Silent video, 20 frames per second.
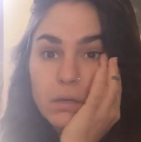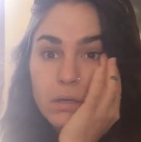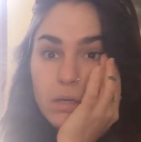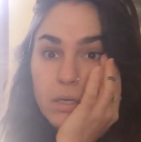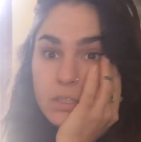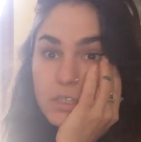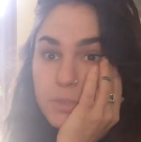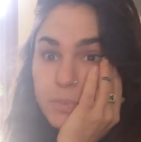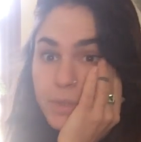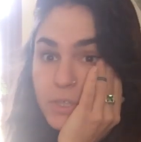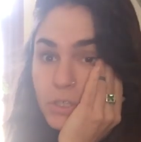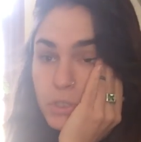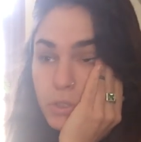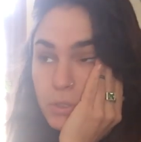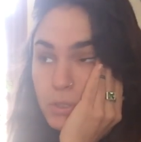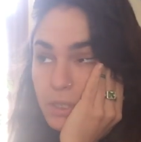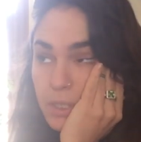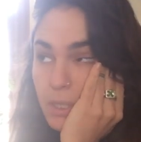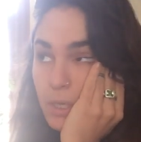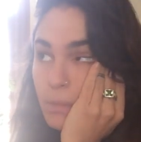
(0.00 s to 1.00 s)

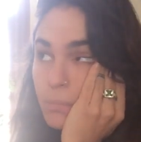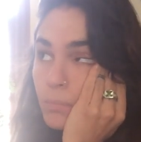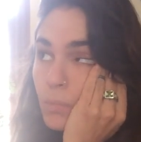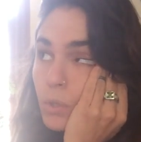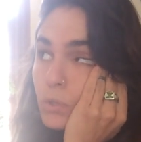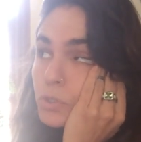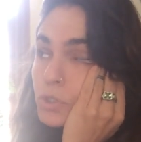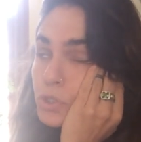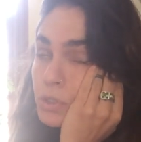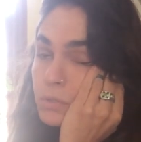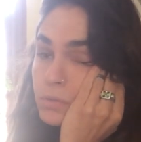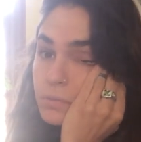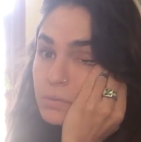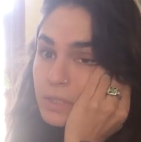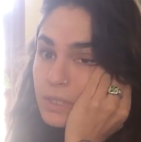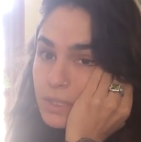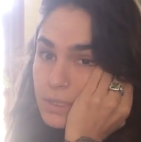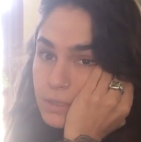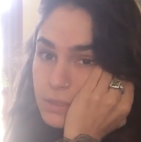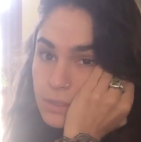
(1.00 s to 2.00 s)
especially emotional
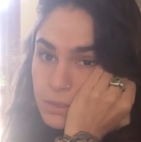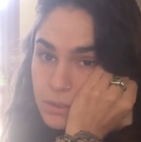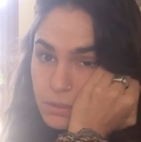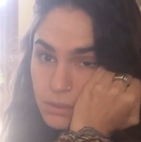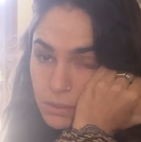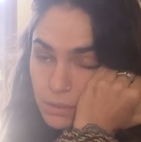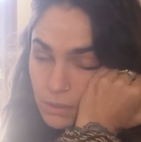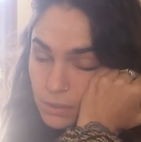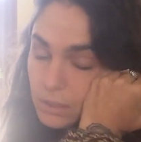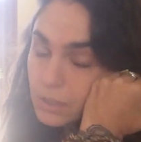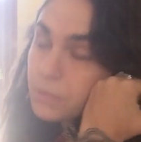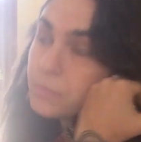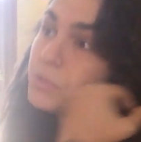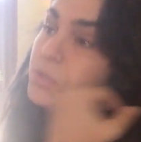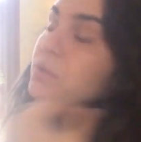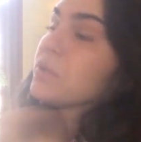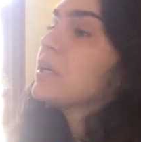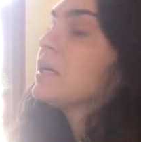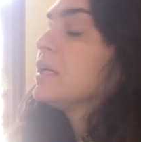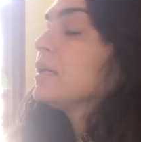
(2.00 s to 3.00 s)
needs
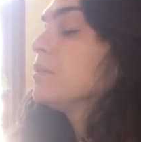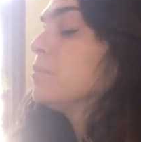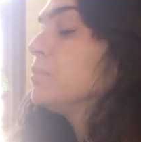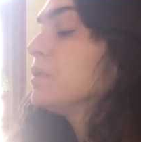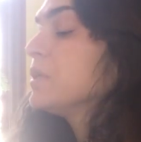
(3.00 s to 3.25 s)
communicated